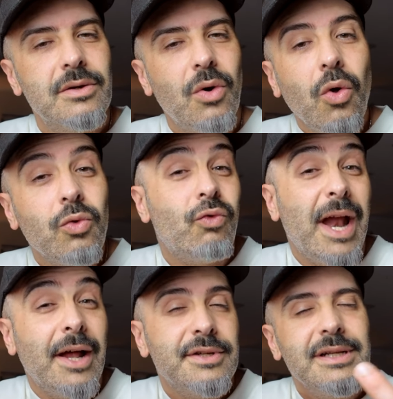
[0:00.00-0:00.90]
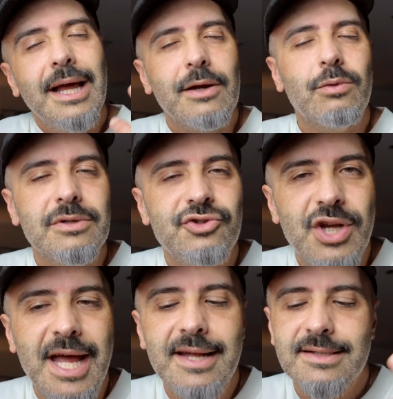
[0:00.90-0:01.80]
all rounder like what
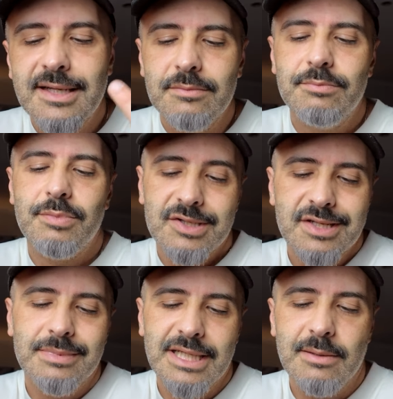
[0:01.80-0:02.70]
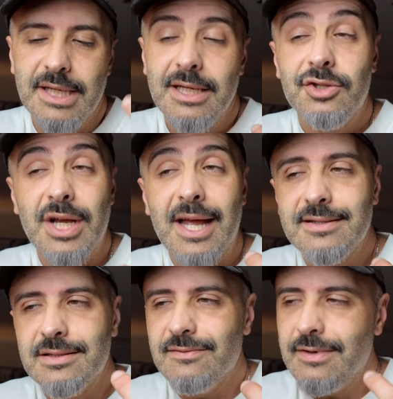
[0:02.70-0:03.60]
jazz can possibly be.
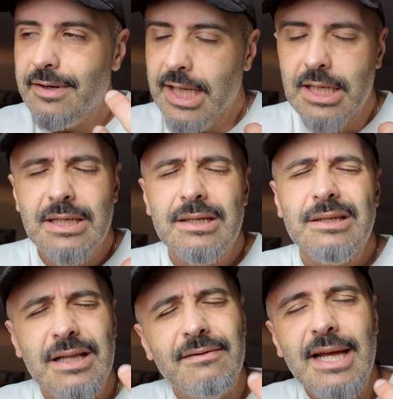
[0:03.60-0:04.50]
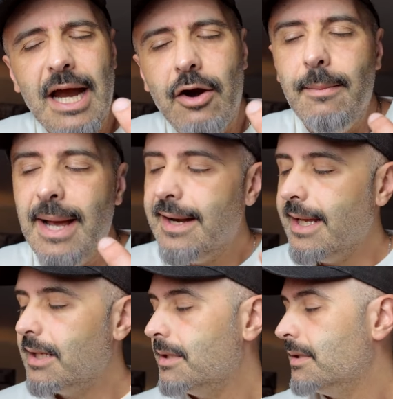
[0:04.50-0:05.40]
Jazz is a very lovely
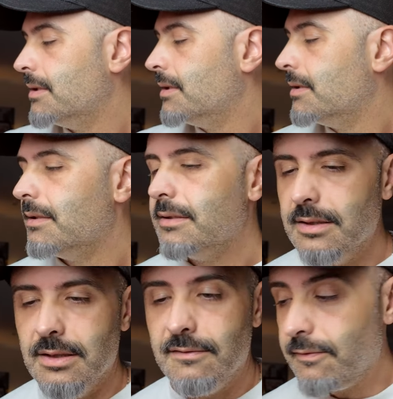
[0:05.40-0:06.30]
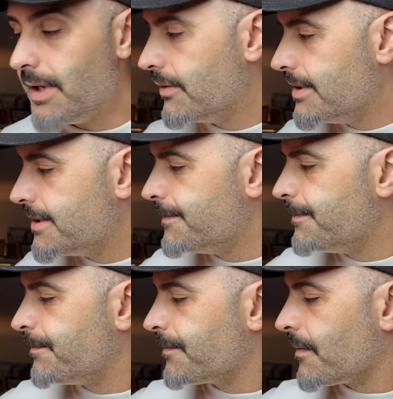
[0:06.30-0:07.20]
aromatic uh, fragrance.
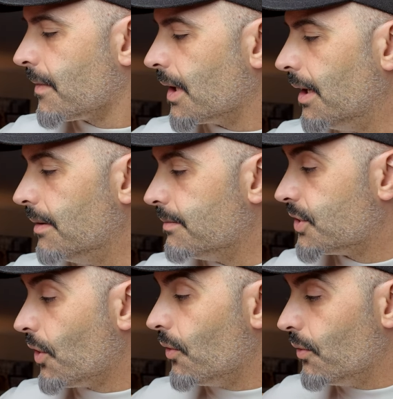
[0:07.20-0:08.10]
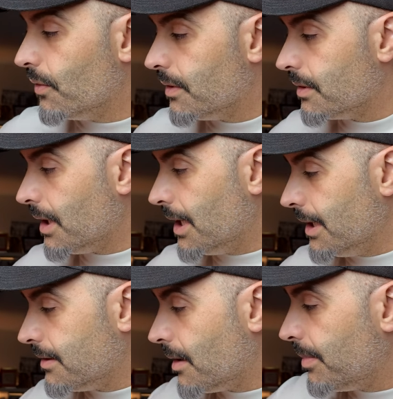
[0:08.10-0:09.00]
Um, so I
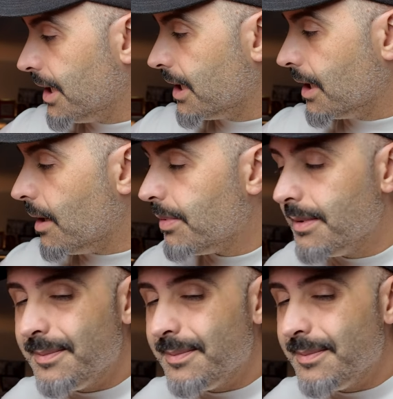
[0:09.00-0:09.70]
ended up picking up